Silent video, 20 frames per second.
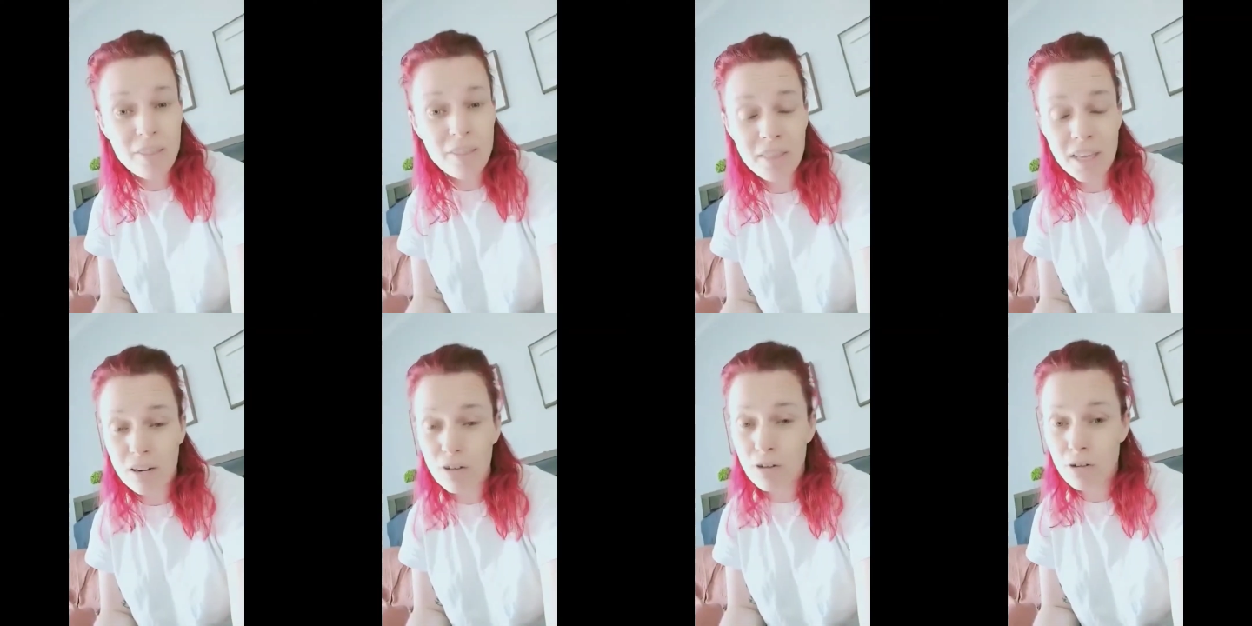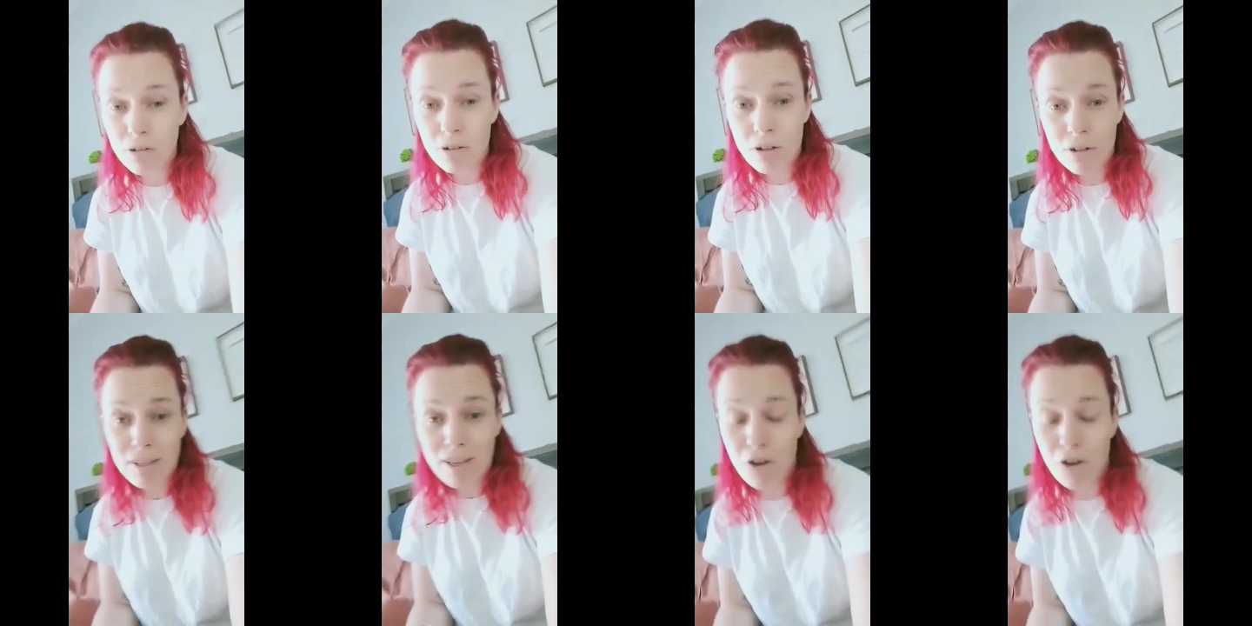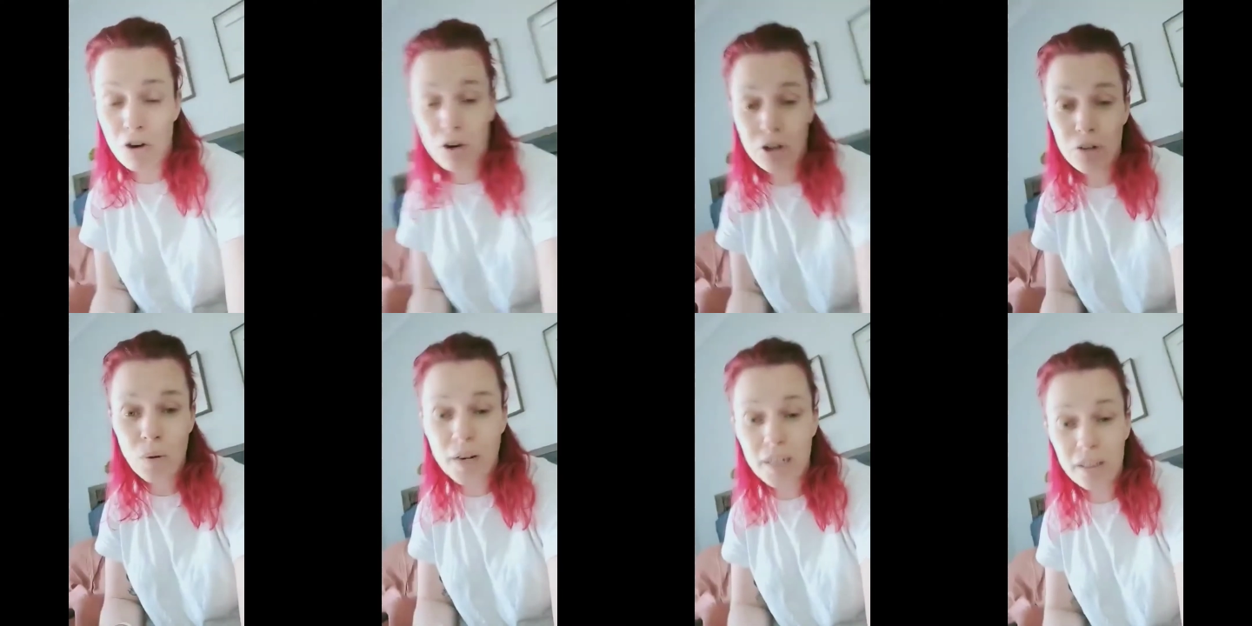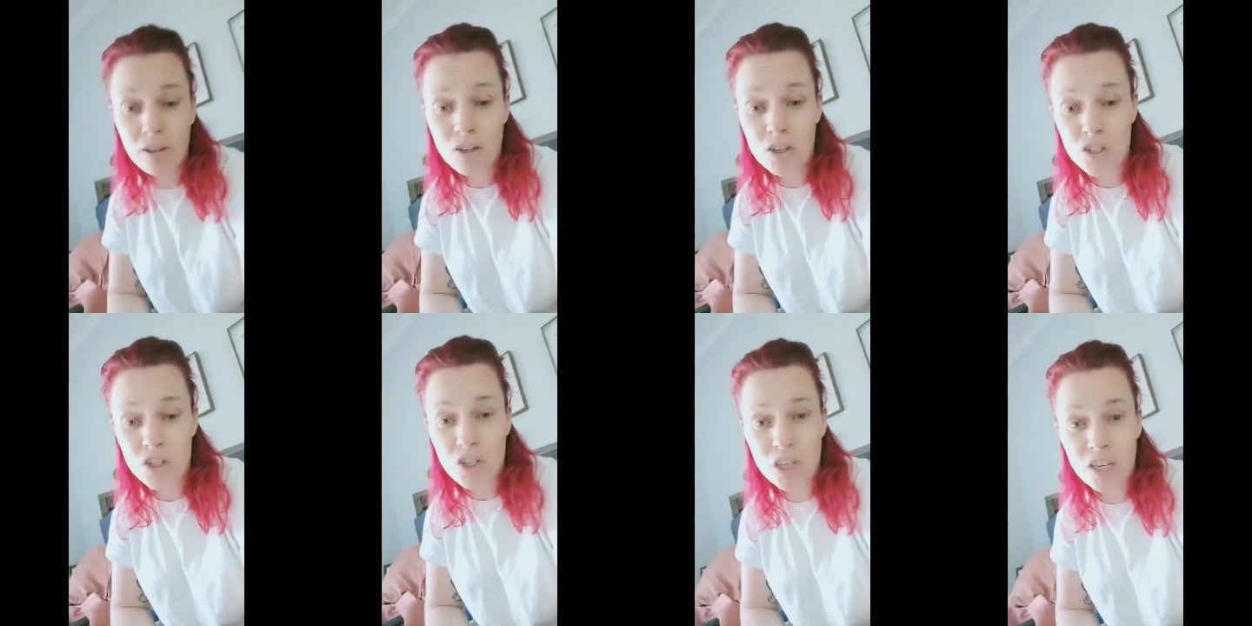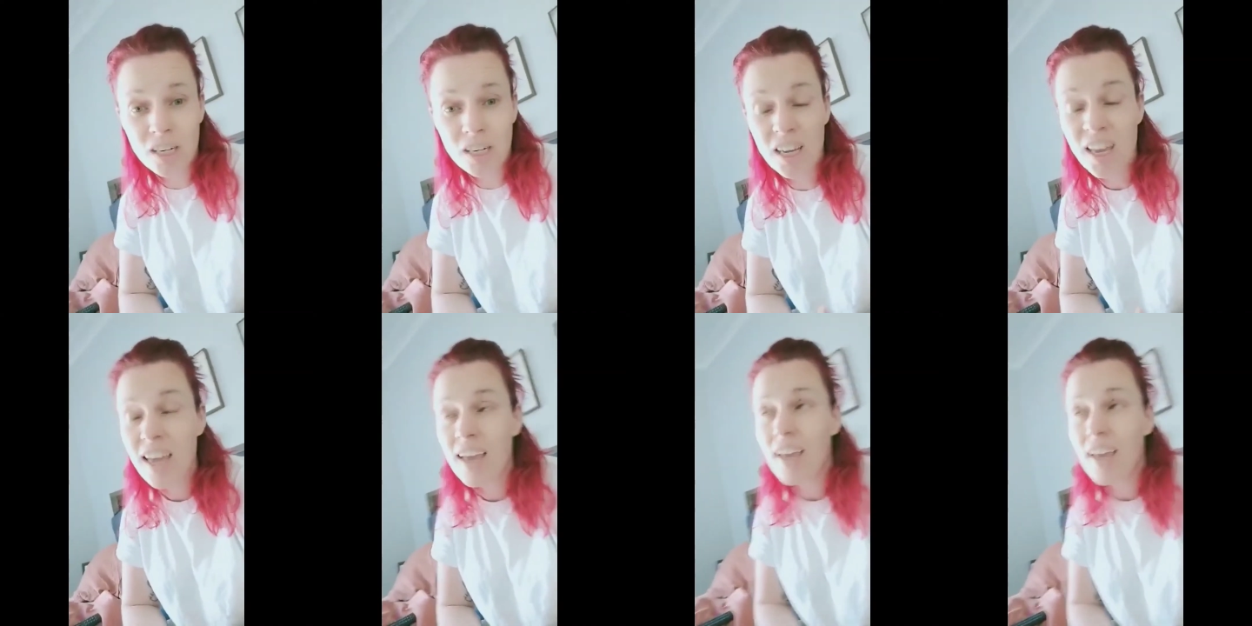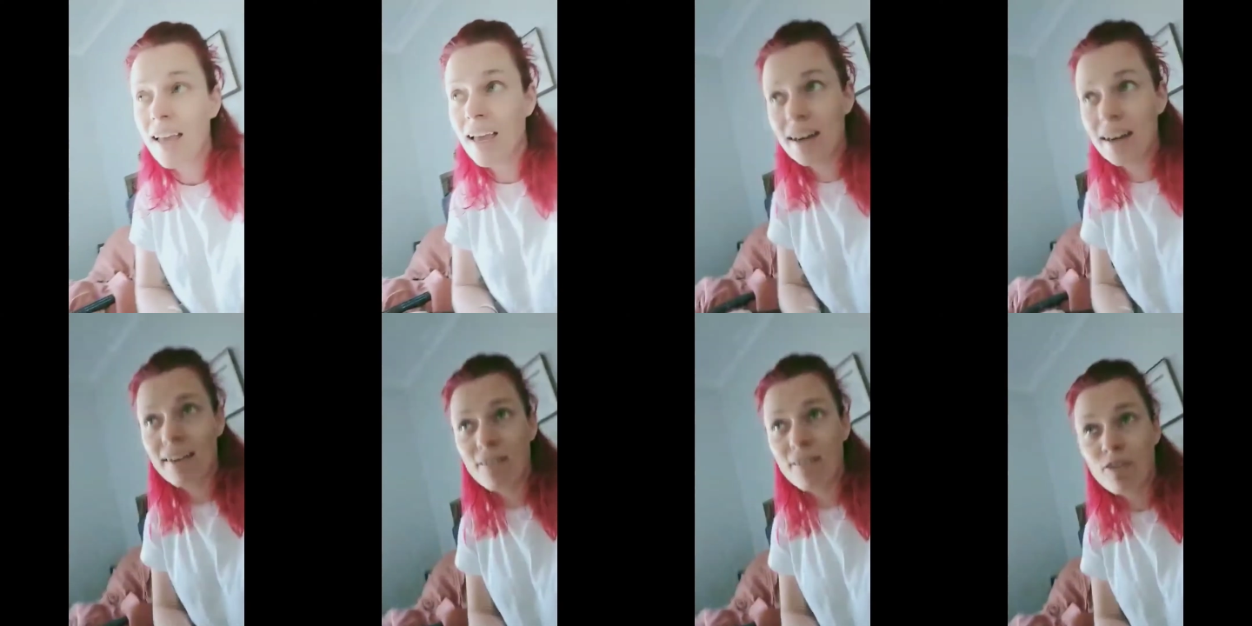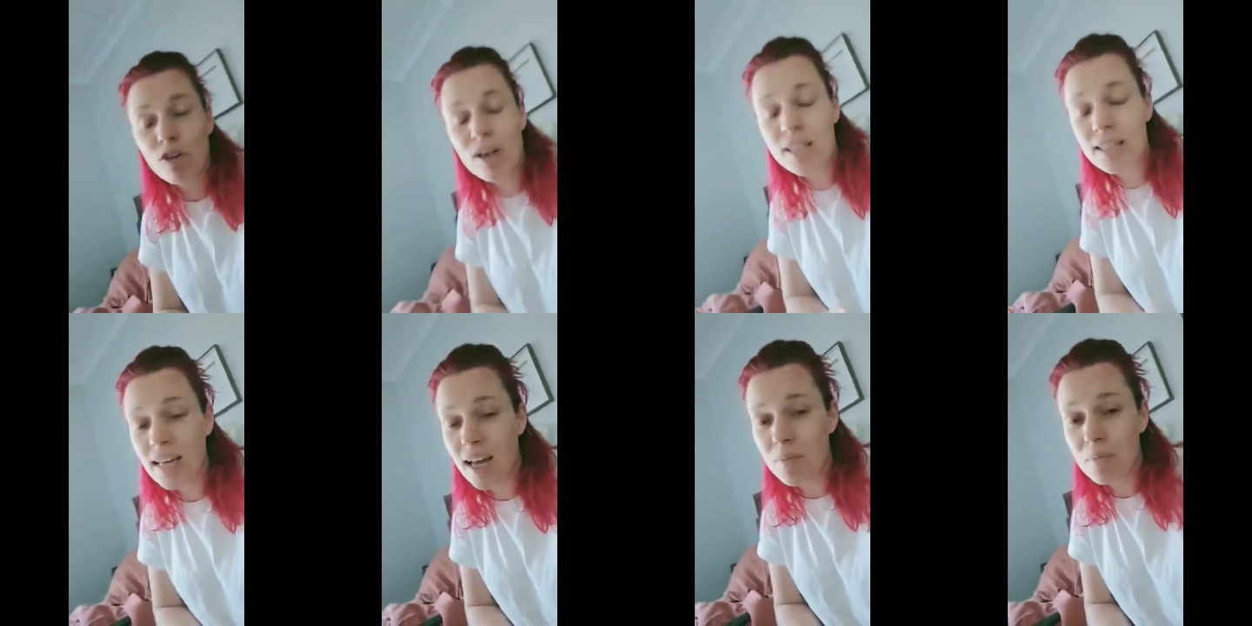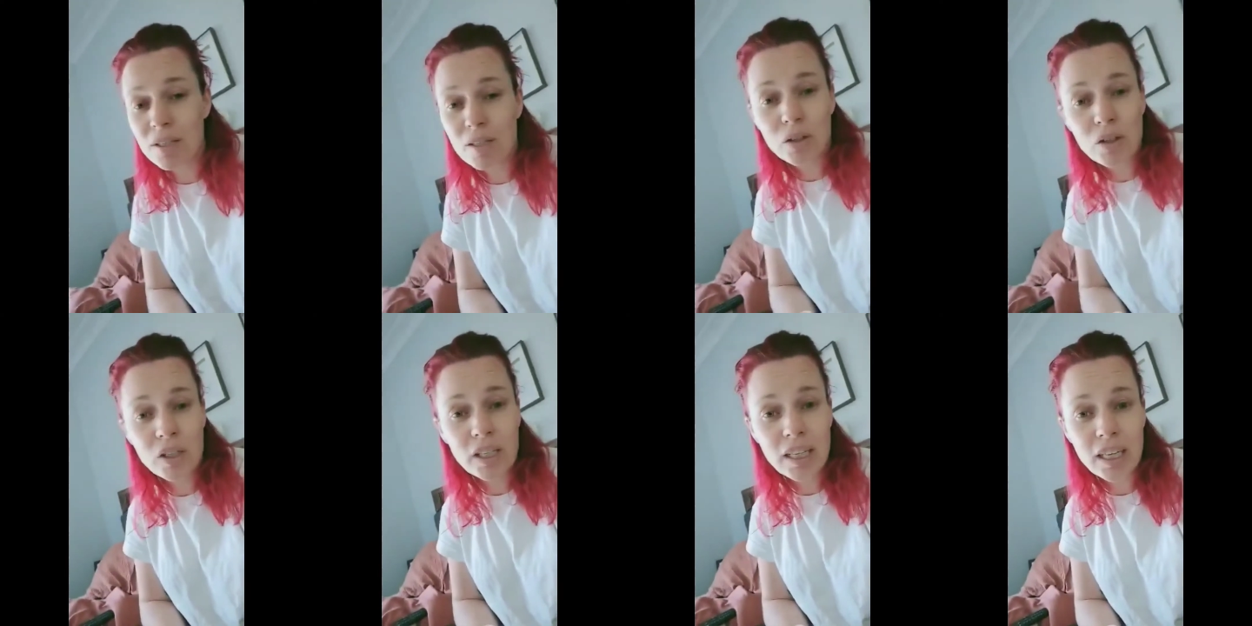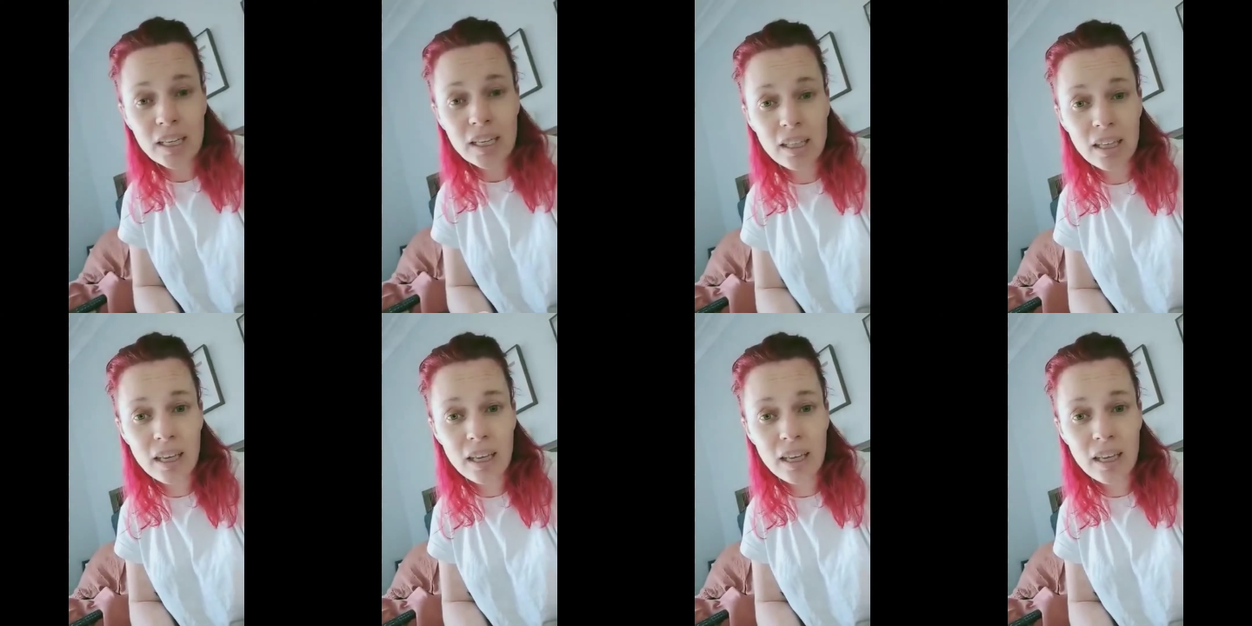and they're all on their own weight loss journey and everyone is absolutely killing